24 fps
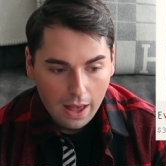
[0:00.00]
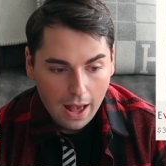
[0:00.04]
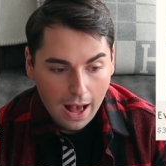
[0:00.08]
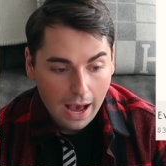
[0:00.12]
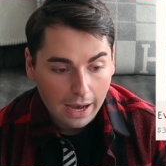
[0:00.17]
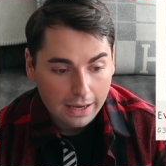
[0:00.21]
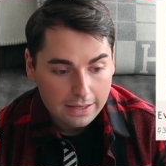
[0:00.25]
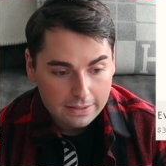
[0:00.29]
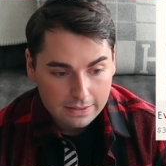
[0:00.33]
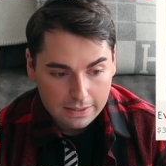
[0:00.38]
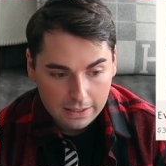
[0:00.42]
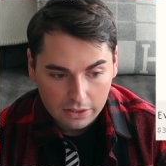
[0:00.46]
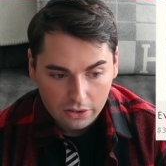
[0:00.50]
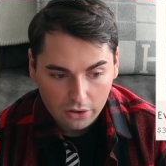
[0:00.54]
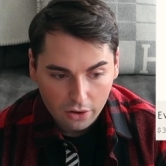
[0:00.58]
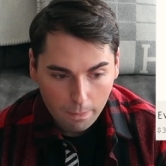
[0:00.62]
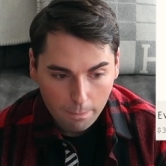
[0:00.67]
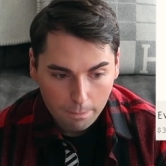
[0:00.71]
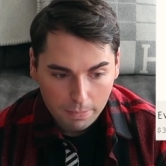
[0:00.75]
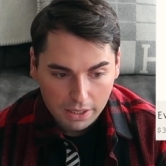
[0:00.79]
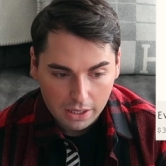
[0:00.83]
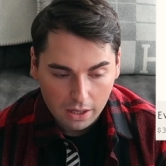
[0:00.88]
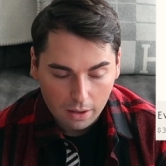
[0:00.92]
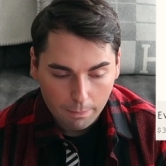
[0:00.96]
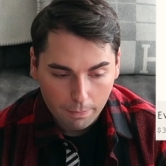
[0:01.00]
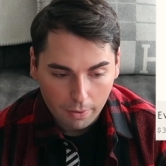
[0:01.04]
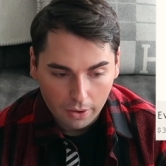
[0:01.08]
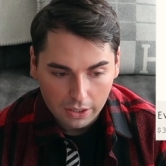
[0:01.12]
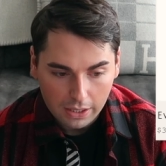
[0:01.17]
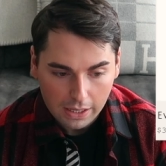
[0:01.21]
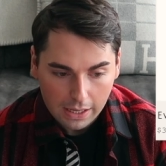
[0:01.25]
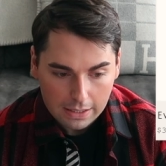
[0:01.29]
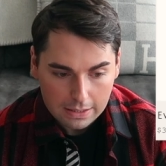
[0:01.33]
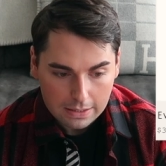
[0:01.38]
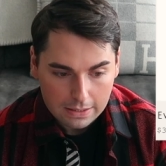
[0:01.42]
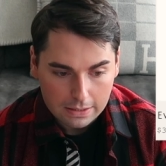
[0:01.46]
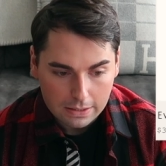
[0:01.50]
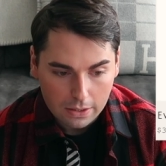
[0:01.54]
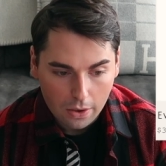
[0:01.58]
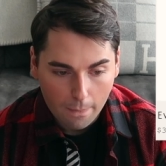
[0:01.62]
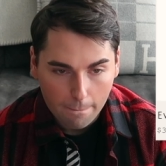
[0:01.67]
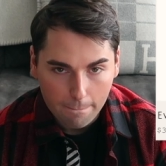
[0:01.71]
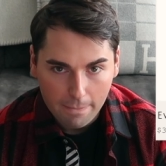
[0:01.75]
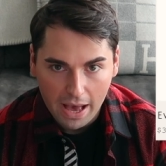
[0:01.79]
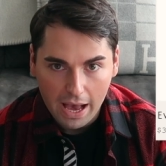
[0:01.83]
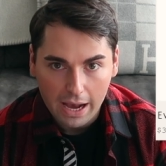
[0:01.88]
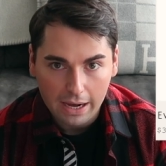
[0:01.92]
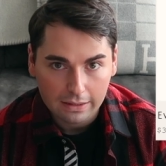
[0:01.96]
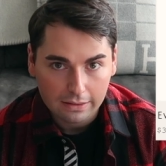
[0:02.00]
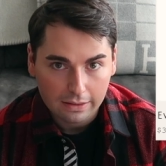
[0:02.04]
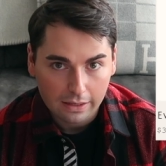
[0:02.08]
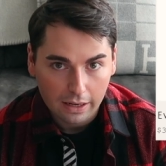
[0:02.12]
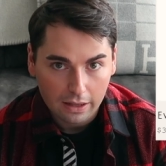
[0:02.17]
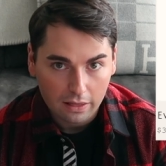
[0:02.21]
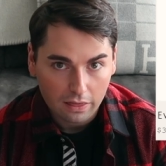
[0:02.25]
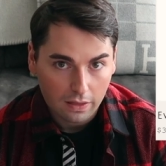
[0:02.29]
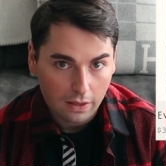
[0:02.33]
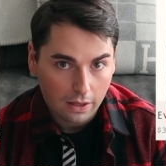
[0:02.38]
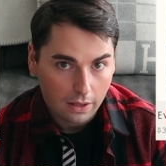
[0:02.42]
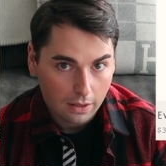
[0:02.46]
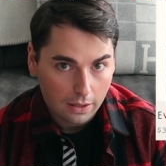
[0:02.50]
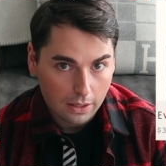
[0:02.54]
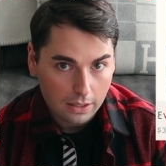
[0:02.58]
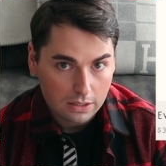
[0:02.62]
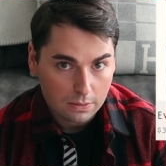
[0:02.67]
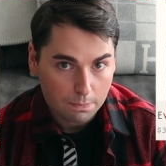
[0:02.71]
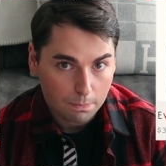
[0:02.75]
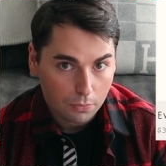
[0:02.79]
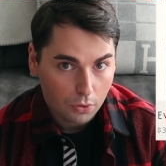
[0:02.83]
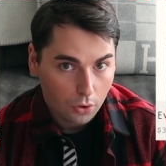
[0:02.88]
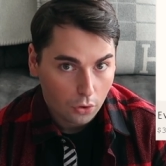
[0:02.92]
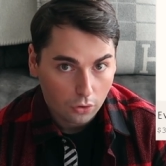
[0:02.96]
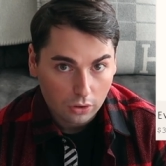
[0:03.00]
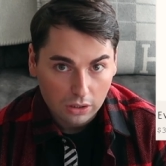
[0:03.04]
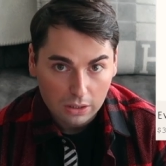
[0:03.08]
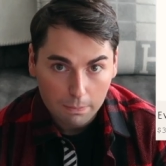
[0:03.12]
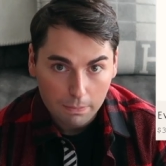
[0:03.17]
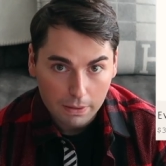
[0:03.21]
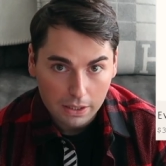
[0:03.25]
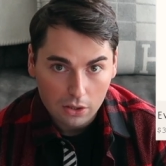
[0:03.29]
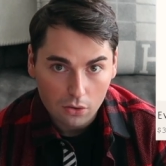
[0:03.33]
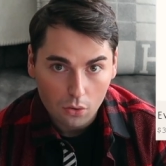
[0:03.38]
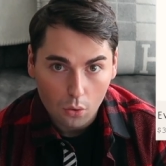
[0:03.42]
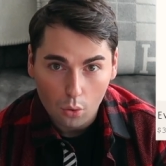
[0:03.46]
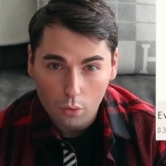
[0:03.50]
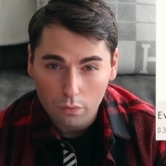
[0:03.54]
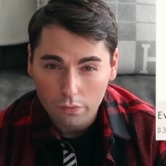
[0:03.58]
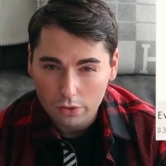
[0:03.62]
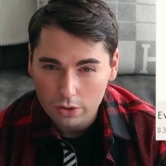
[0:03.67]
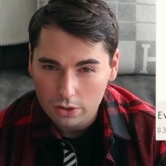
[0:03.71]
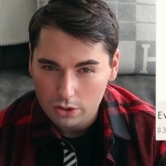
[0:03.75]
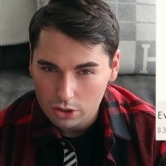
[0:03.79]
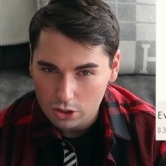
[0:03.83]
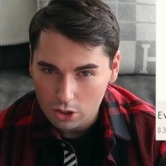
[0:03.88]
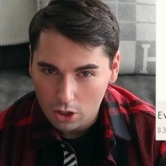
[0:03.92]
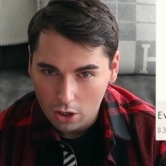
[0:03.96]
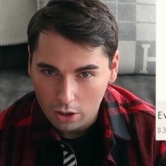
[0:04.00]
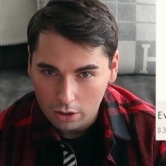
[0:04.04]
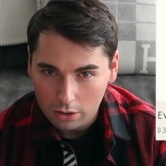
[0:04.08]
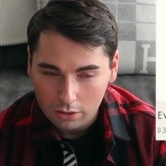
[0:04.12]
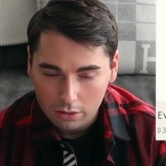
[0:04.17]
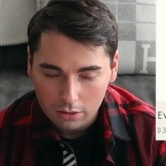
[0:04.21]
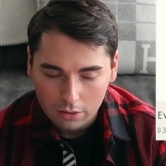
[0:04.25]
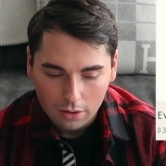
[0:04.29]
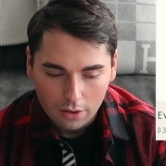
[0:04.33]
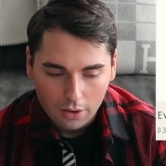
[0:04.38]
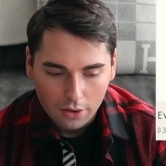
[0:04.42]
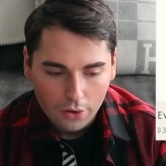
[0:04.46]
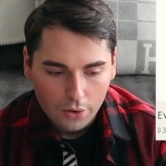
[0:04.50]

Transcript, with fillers: I see the appeal, but it's a bag that I think is currently being overdone.